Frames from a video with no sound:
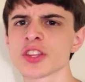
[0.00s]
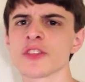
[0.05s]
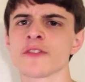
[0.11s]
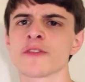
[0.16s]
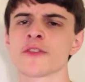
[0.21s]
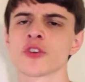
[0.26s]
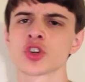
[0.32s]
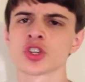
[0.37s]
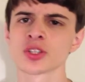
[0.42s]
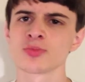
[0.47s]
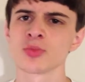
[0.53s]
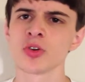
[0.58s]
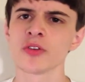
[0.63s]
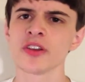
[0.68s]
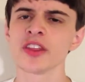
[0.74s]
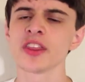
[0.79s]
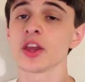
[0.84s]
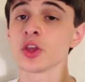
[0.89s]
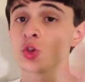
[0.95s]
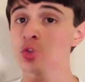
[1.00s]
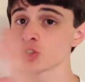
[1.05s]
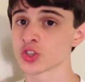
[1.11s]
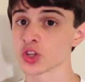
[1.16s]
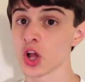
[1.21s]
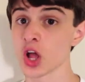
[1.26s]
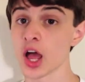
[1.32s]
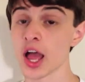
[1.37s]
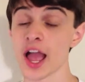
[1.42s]
at the first movie that you
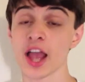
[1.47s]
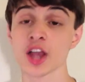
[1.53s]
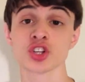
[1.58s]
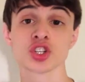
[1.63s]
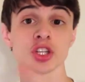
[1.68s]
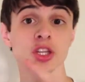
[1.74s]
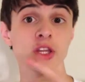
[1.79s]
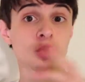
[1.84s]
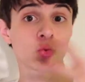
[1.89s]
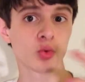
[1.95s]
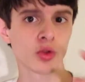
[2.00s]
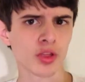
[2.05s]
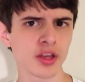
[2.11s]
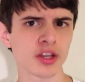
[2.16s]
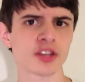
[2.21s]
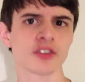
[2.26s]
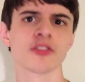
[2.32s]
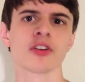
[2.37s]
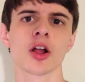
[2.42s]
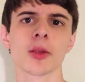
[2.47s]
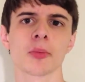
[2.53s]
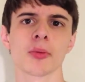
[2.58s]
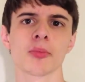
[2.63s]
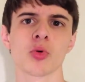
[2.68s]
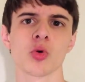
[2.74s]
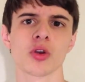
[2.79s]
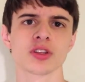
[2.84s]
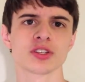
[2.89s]
saw actually really develop
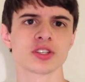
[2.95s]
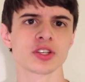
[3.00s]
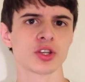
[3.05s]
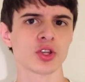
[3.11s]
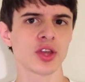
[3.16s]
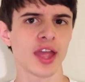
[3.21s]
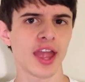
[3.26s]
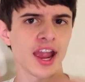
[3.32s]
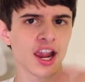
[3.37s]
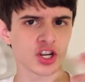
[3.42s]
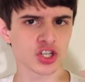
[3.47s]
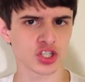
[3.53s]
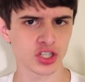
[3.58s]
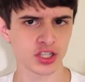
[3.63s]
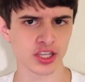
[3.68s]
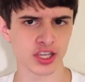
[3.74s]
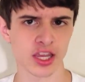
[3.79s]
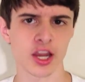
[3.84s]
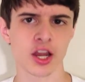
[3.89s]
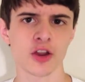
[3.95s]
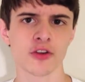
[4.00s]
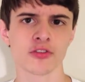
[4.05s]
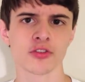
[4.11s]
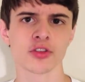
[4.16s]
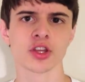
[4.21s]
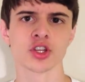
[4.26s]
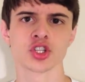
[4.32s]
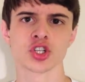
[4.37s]
at points, and you actually care
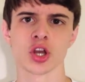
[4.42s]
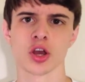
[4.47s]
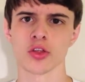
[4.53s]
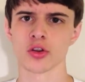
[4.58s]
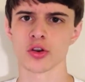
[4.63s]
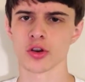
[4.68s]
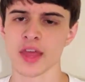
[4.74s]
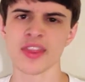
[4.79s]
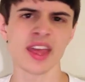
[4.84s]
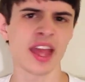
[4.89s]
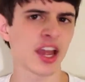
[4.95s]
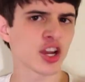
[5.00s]
for each other. And they